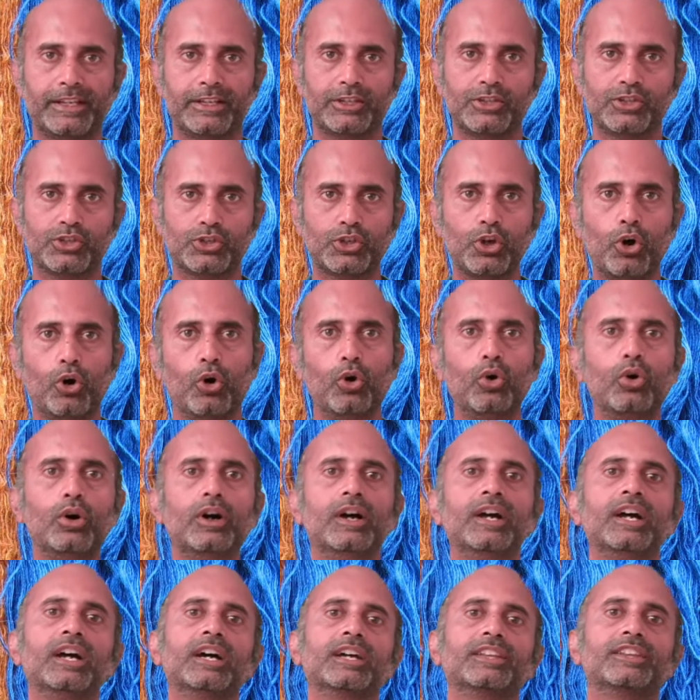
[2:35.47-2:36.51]
So
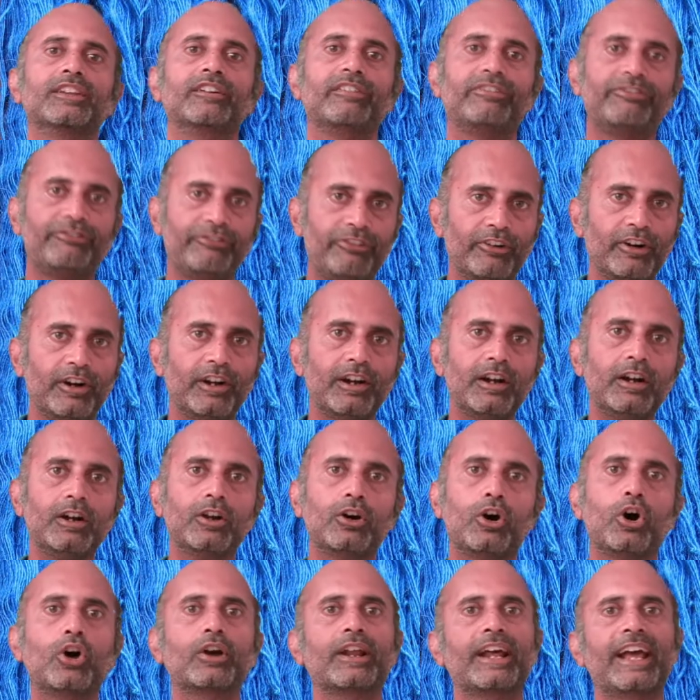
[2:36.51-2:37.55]
the fur
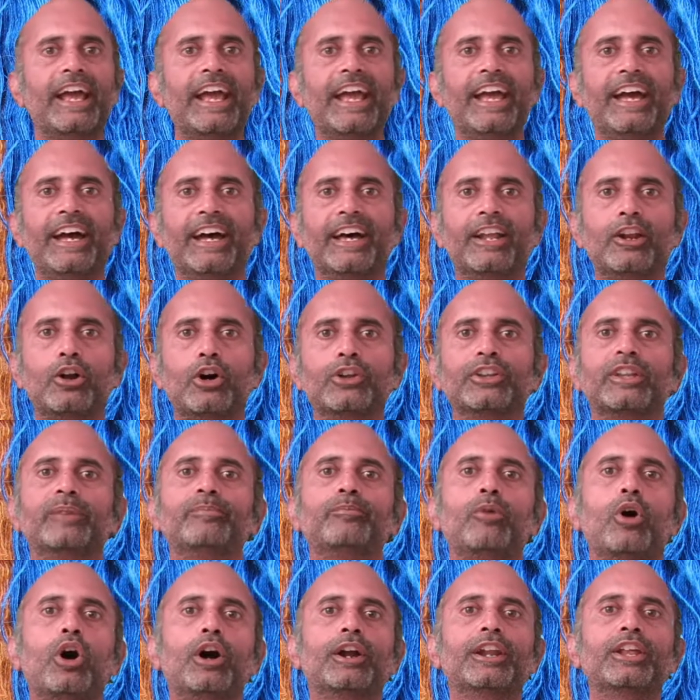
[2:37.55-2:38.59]
or hair on the
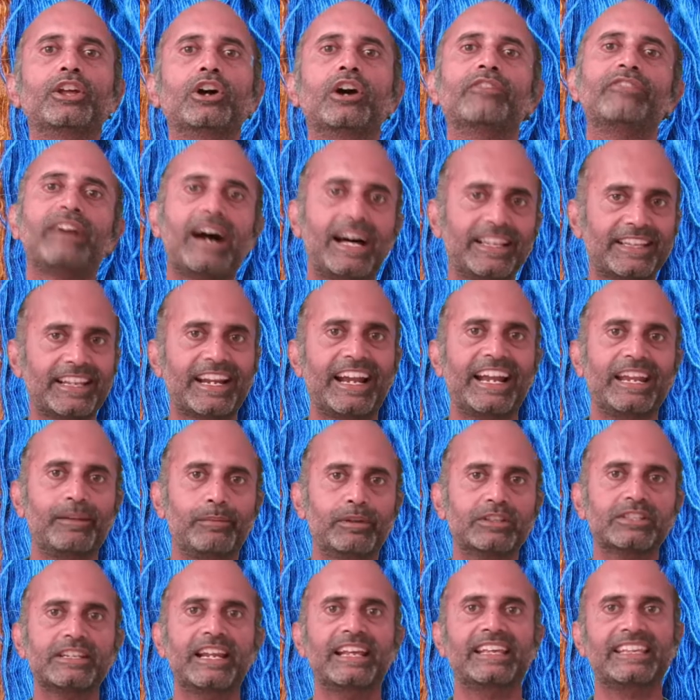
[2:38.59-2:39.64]
body of other
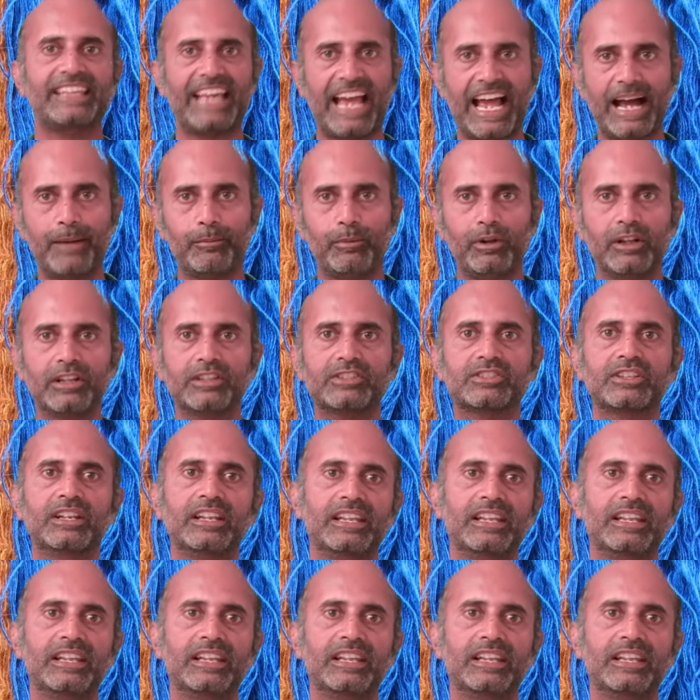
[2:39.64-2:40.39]
animals like camels,